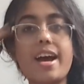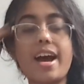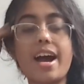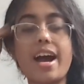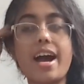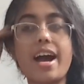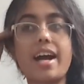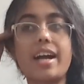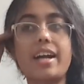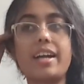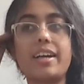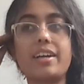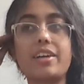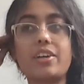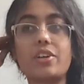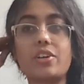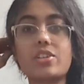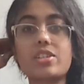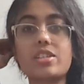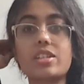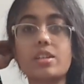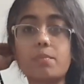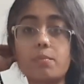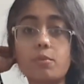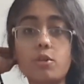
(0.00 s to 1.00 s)
And your
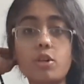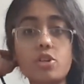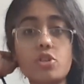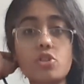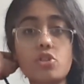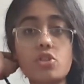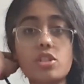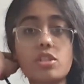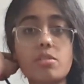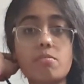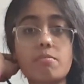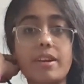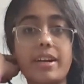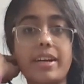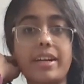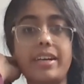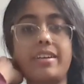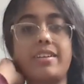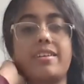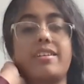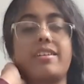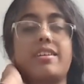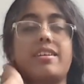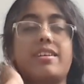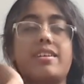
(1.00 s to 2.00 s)
subconscious
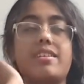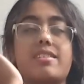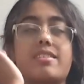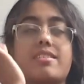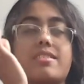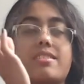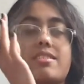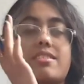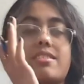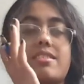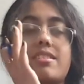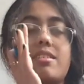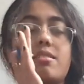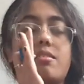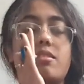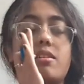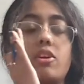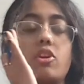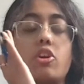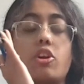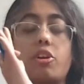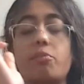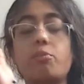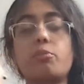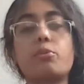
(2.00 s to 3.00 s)
mind is a
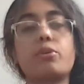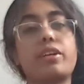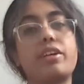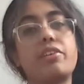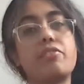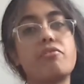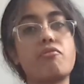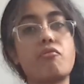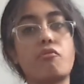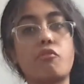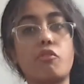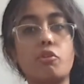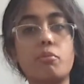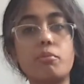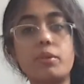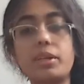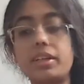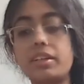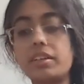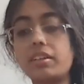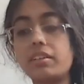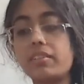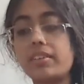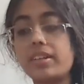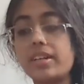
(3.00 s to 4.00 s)
lot more
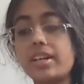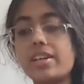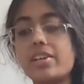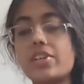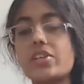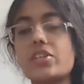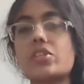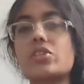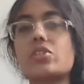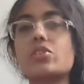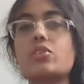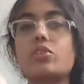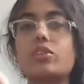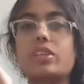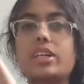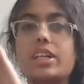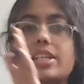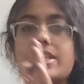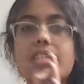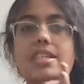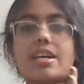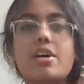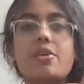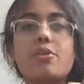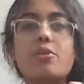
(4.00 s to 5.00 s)
informative, so
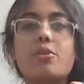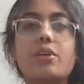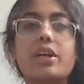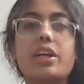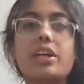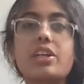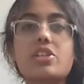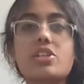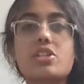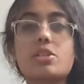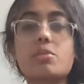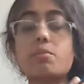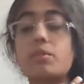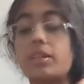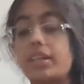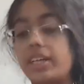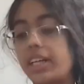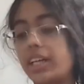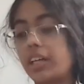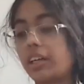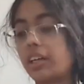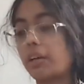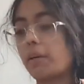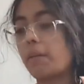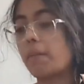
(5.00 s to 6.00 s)
that's how you can just
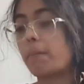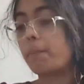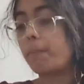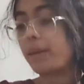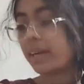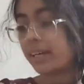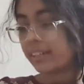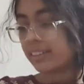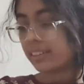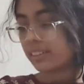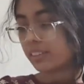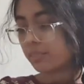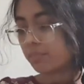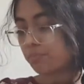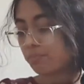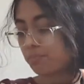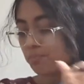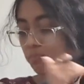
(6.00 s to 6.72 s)
predict better.